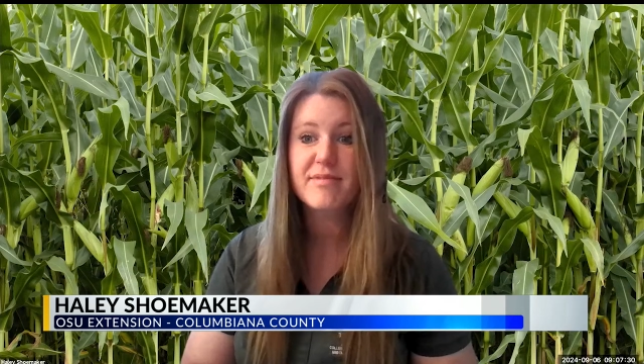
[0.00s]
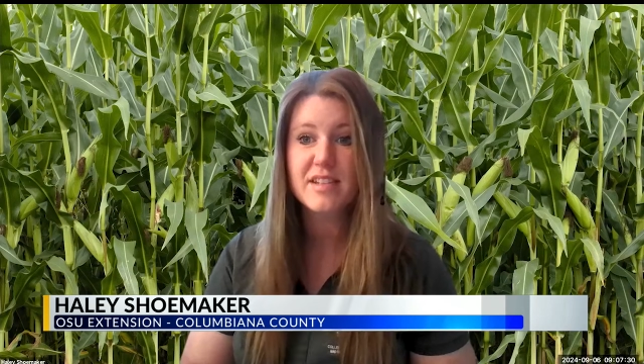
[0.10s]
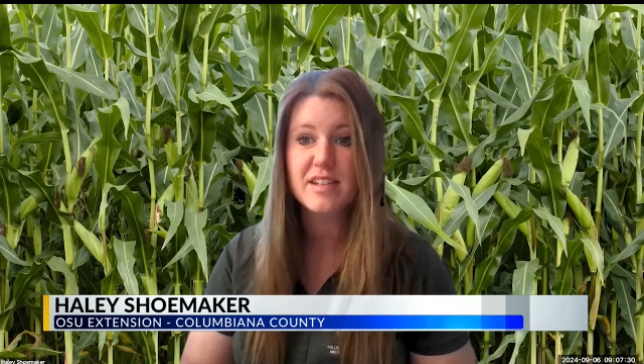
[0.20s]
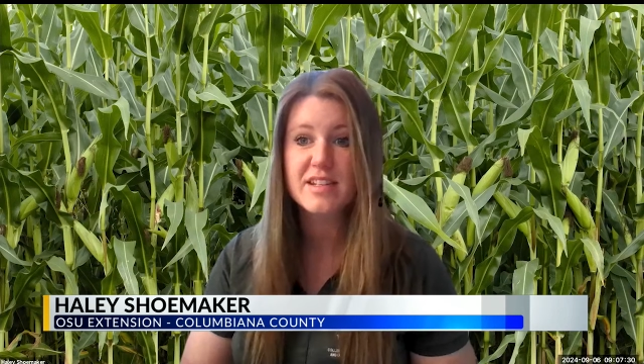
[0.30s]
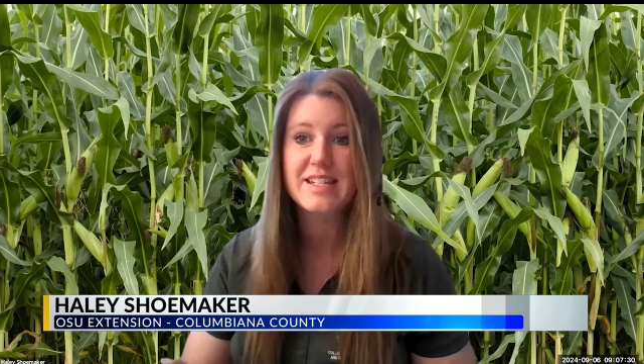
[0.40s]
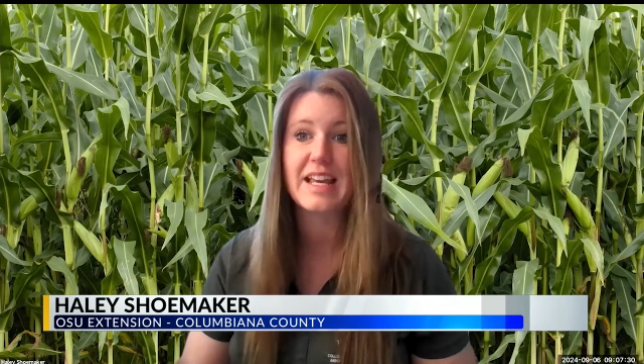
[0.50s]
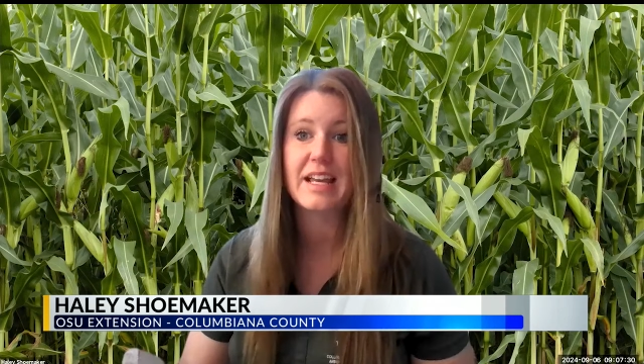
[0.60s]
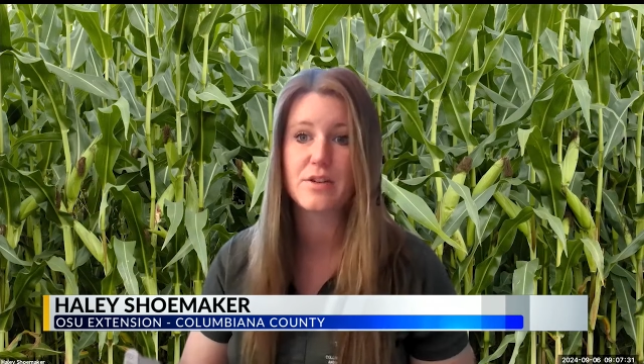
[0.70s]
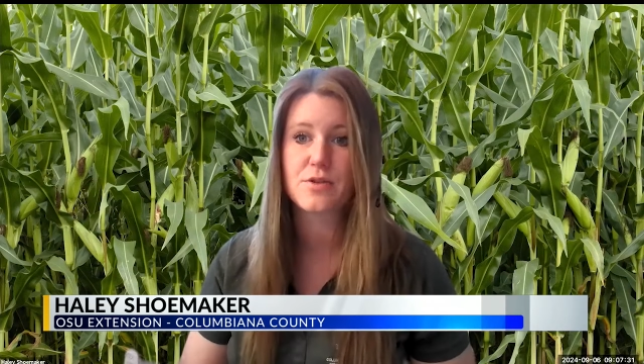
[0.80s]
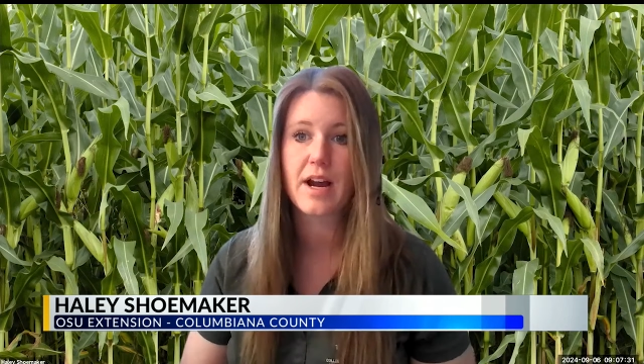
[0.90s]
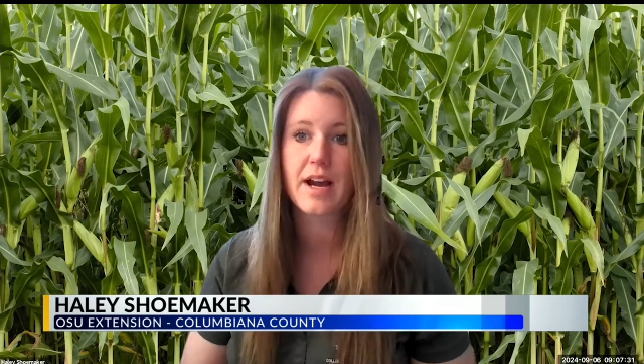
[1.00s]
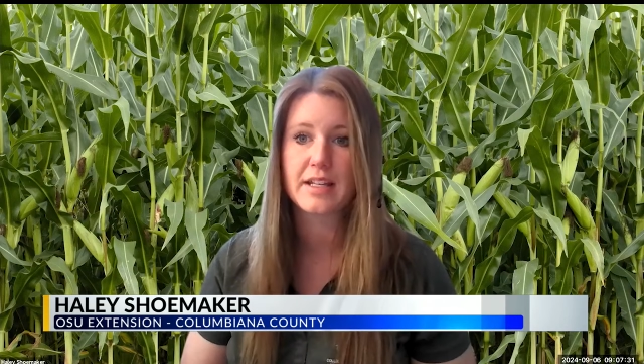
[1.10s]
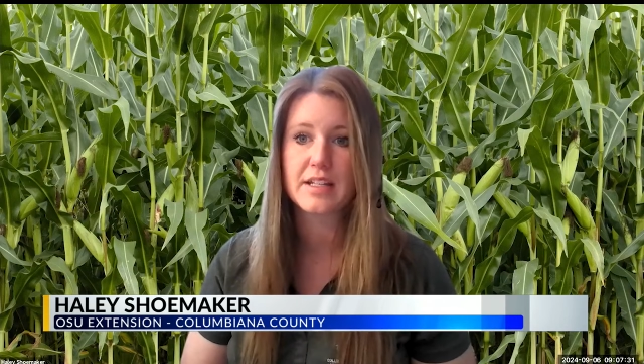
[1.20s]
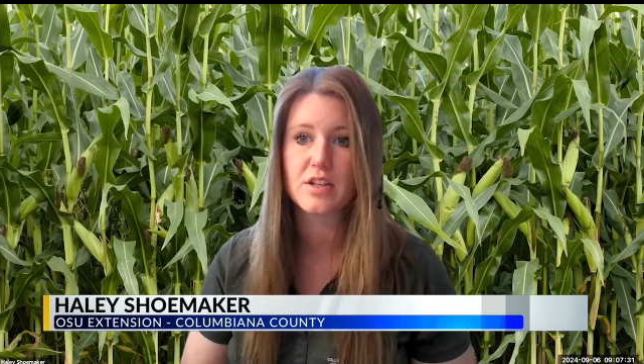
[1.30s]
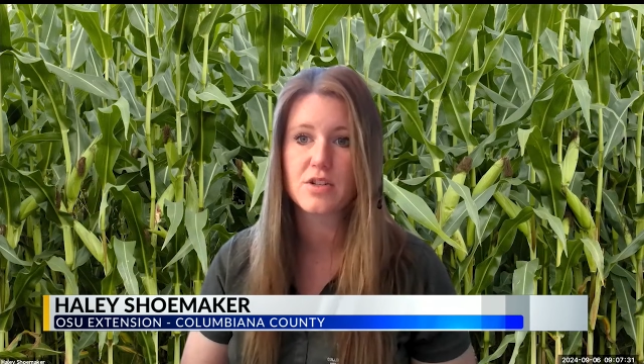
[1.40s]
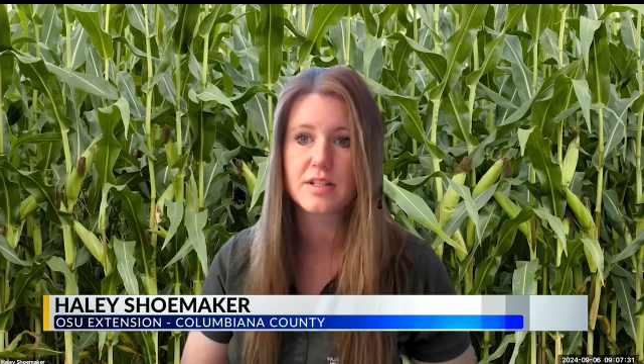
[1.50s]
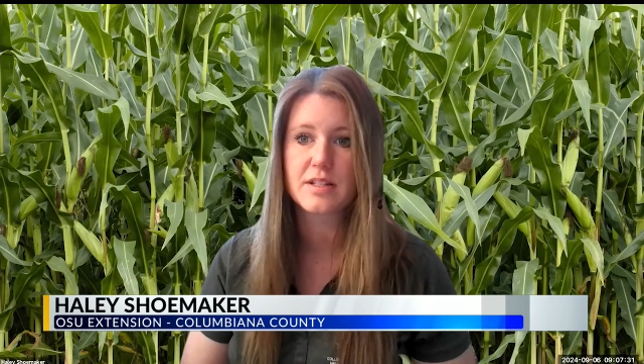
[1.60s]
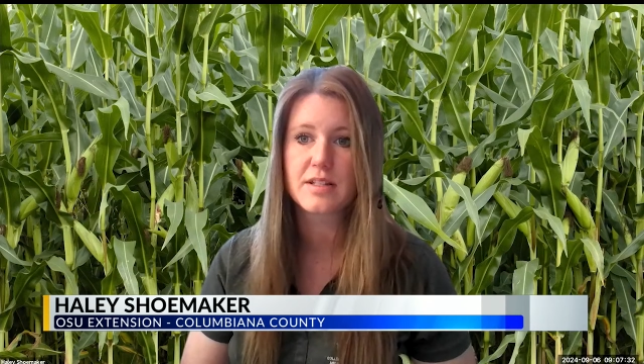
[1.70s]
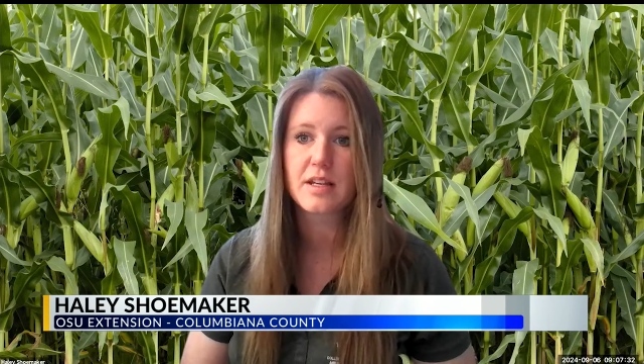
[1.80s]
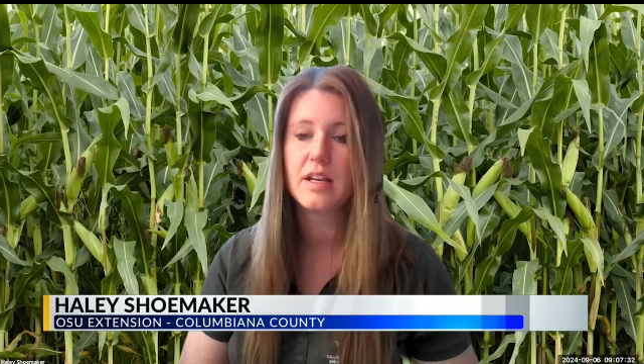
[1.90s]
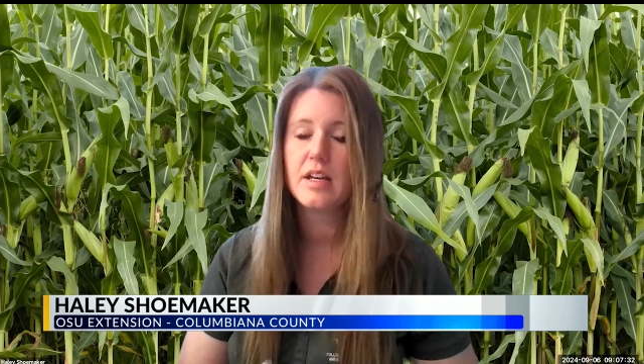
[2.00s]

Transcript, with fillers: sustained dry conditions.